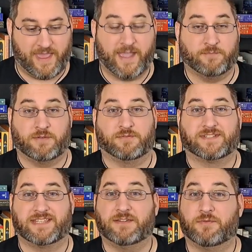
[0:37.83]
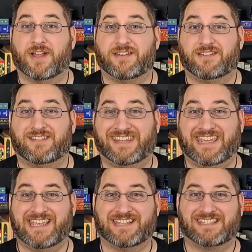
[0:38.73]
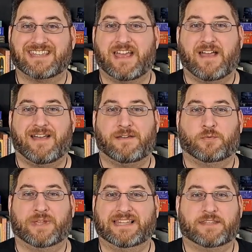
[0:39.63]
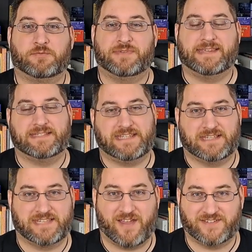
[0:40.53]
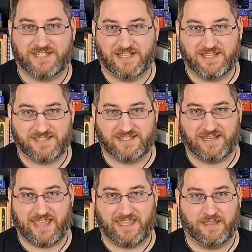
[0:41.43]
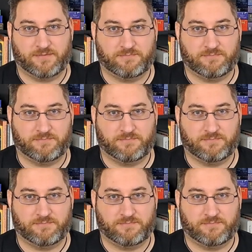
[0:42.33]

and we will see what these wee little beasties have to tell us today.